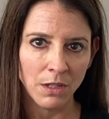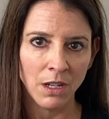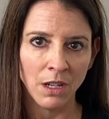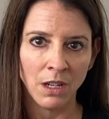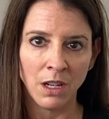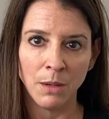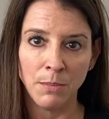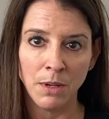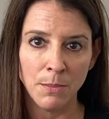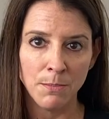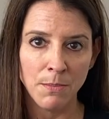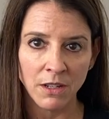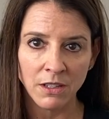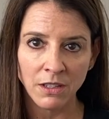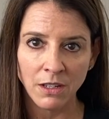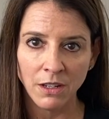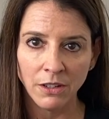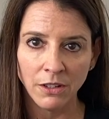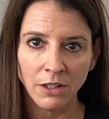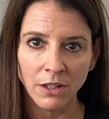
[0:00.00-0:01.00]
It can be
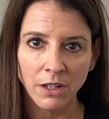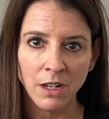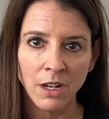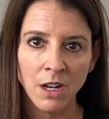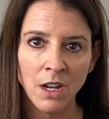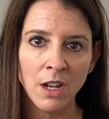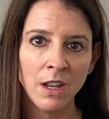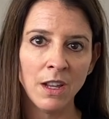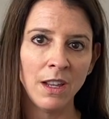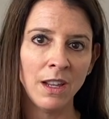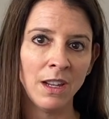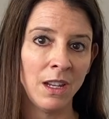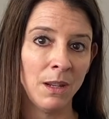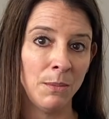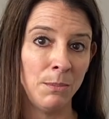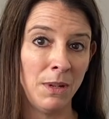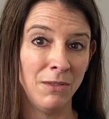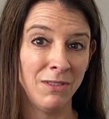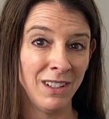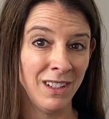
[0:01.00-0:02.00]
muscular, it can
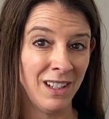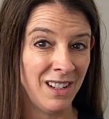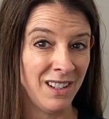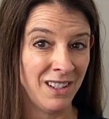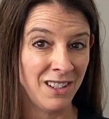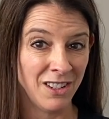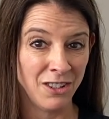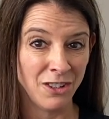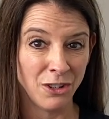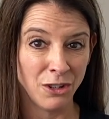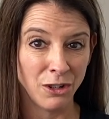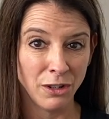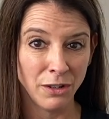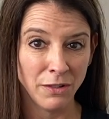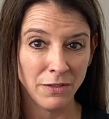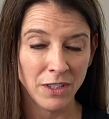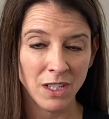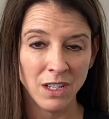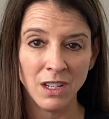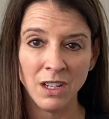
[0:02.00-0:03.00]
be related to
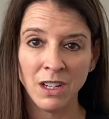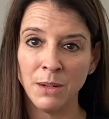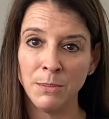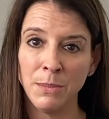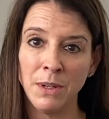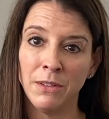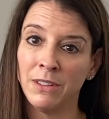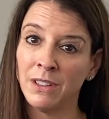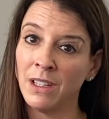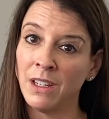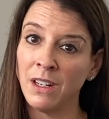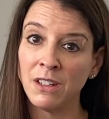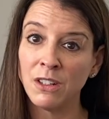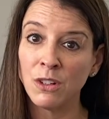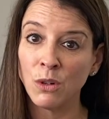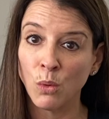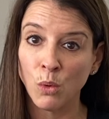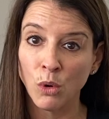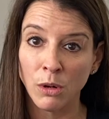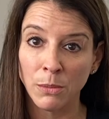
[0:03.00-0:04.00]
nerves, it can be related to
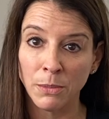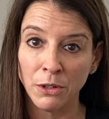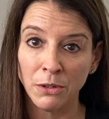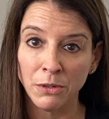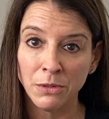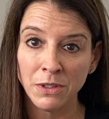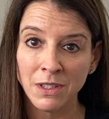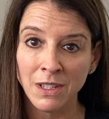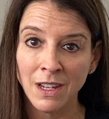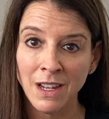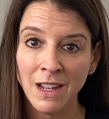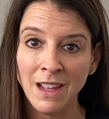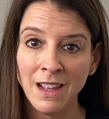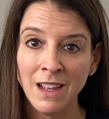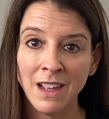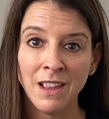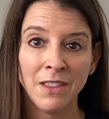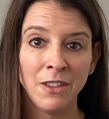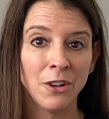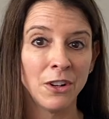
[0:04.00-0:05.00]
hormones,
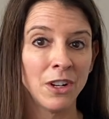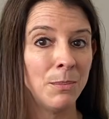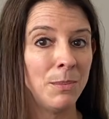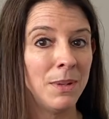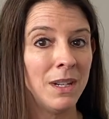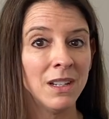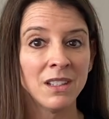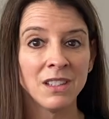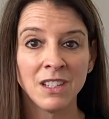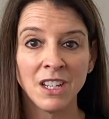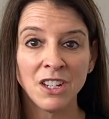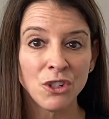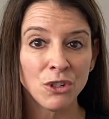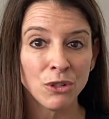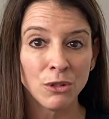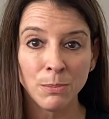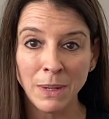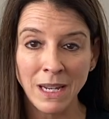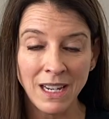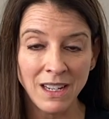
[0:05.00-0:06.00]
there can be a
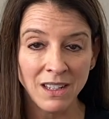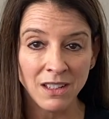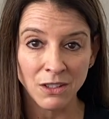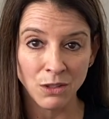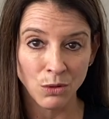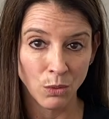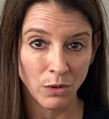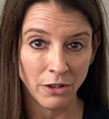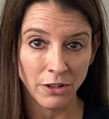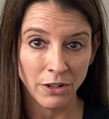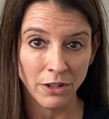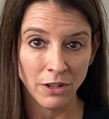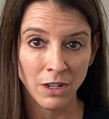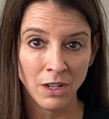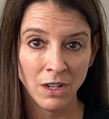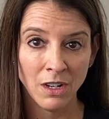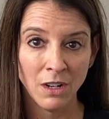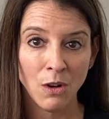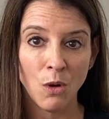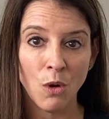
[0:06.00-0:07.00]
central pain disorder.
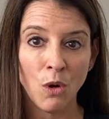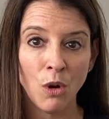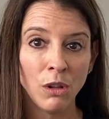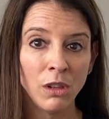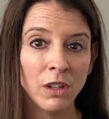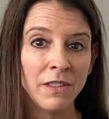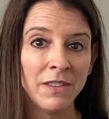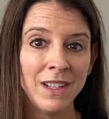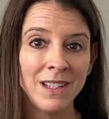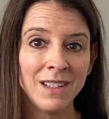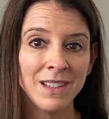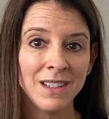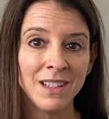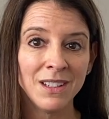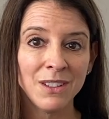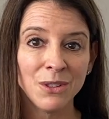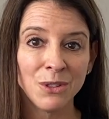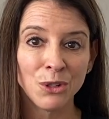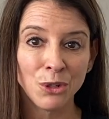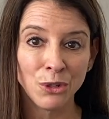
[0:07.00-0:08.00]
All of these things
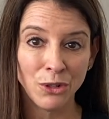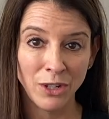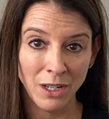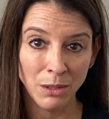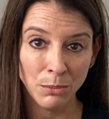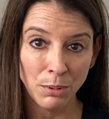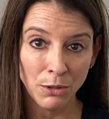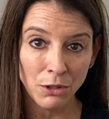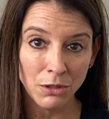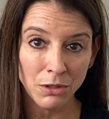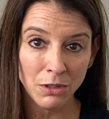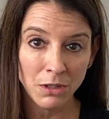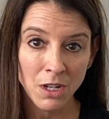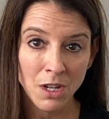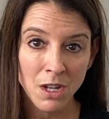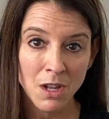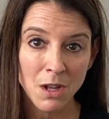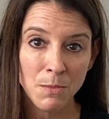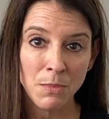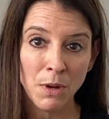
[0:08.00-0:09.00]
are treatable,
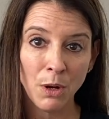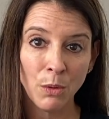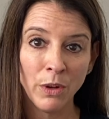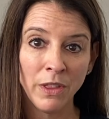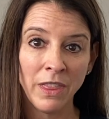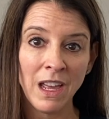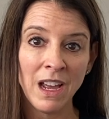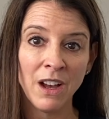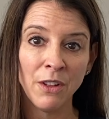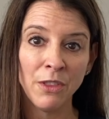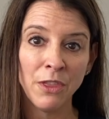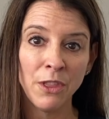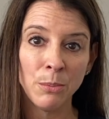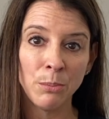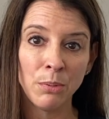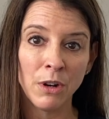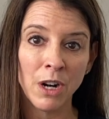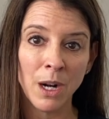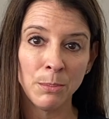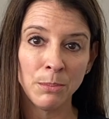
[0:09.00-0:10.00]
but without the
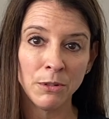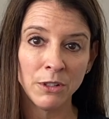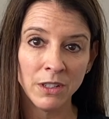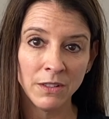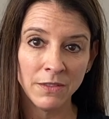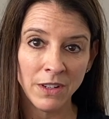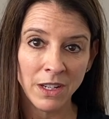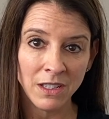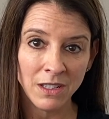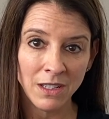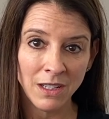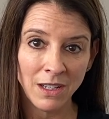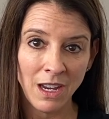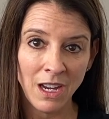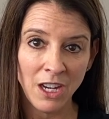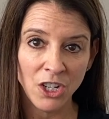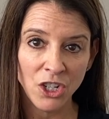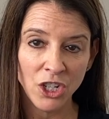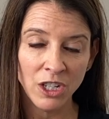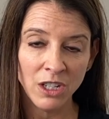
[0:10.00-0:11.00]
proper
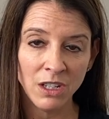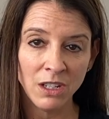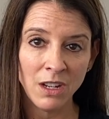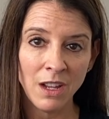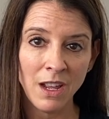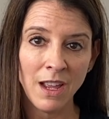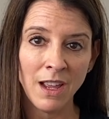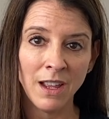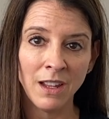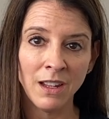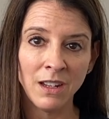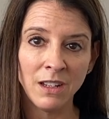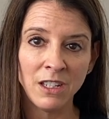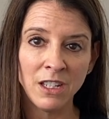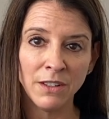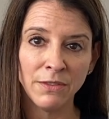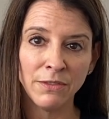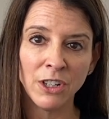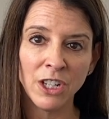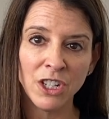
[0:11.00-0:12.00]
investigation and
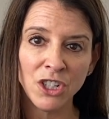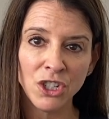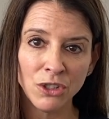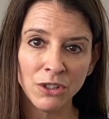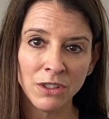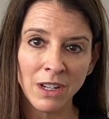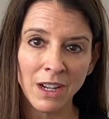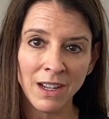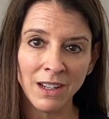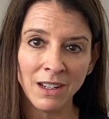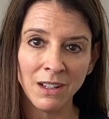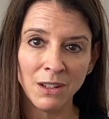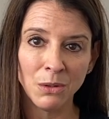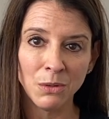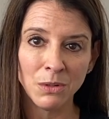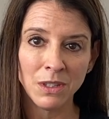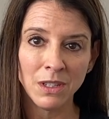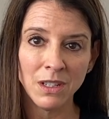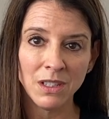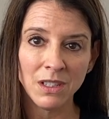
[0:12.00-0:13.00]
differential
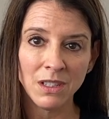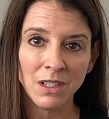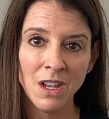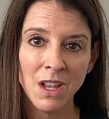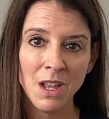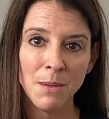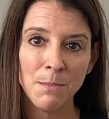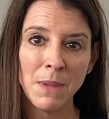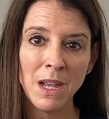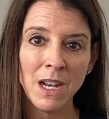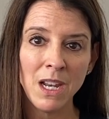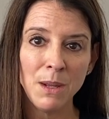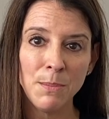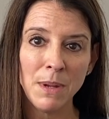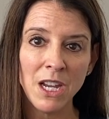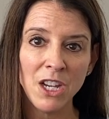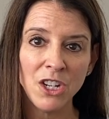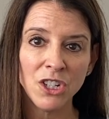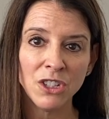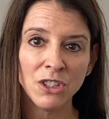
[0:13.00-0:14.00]
diagnosis, many
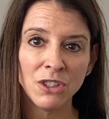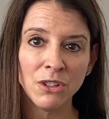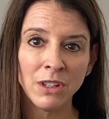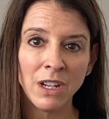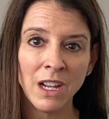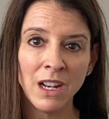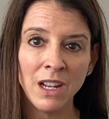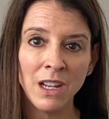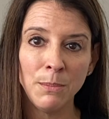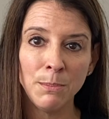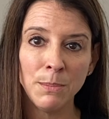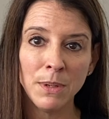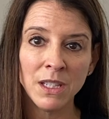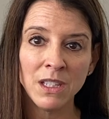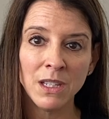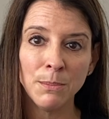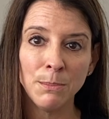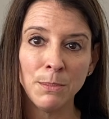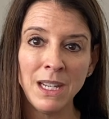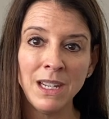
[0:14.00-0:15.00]
patients are getting bits
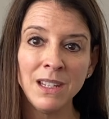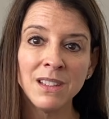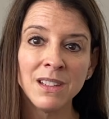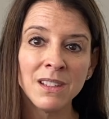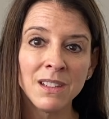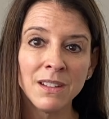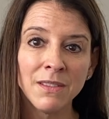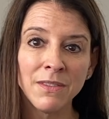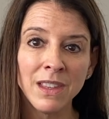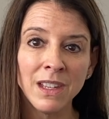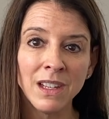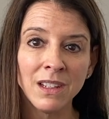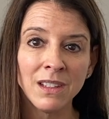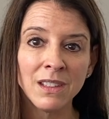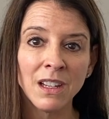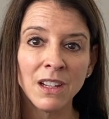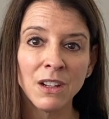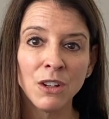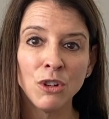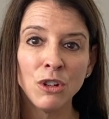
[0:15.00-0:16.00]
and pieces of things
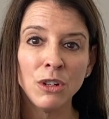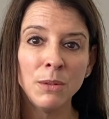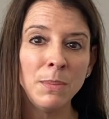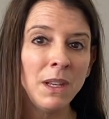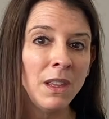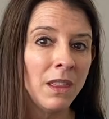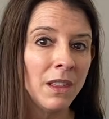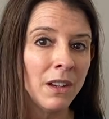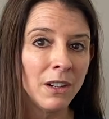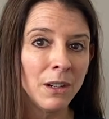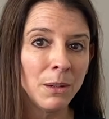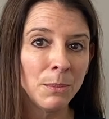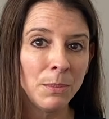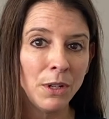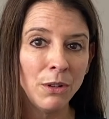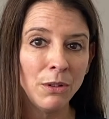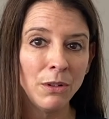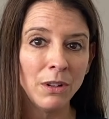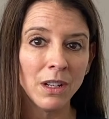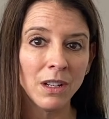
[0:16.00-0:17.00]
that could be
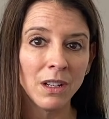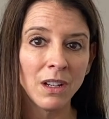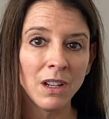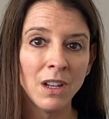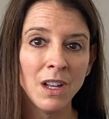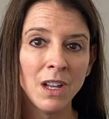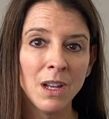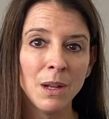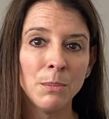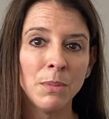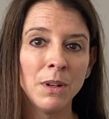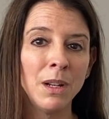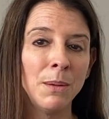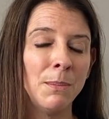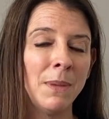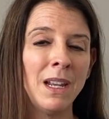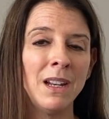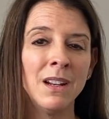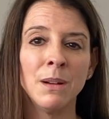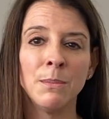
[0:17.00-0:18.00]
therapeutic, but it
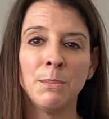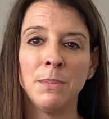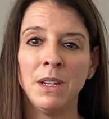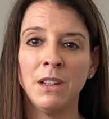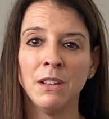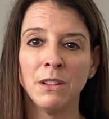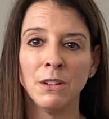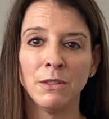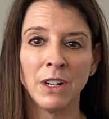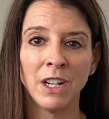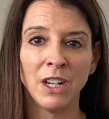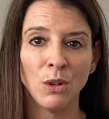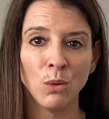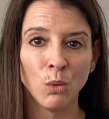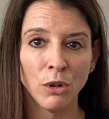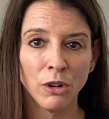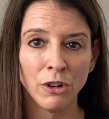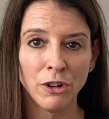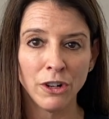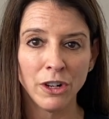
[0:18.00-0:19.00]
may not be in the right
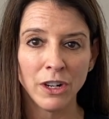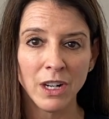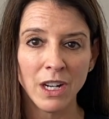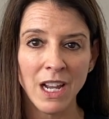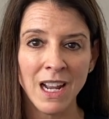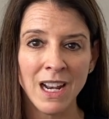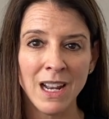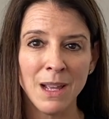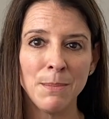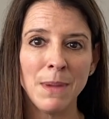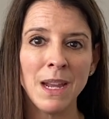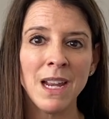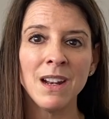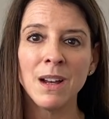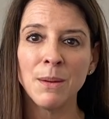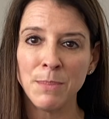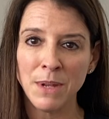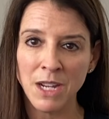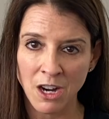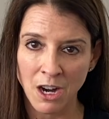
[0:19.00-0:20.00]
order and it may
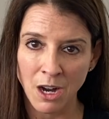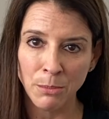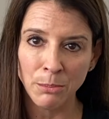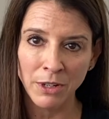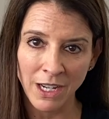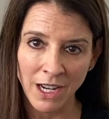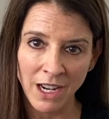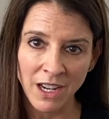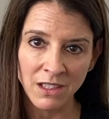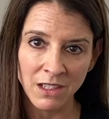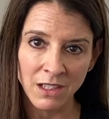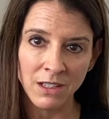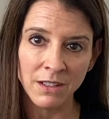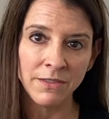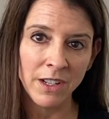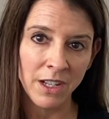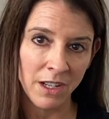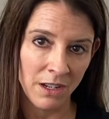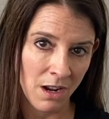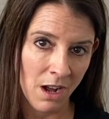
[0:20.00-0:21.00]
not be comprehensive
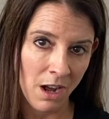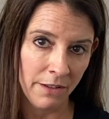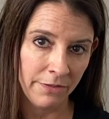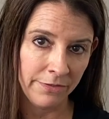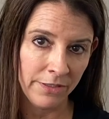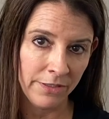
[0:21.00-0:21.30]
enough.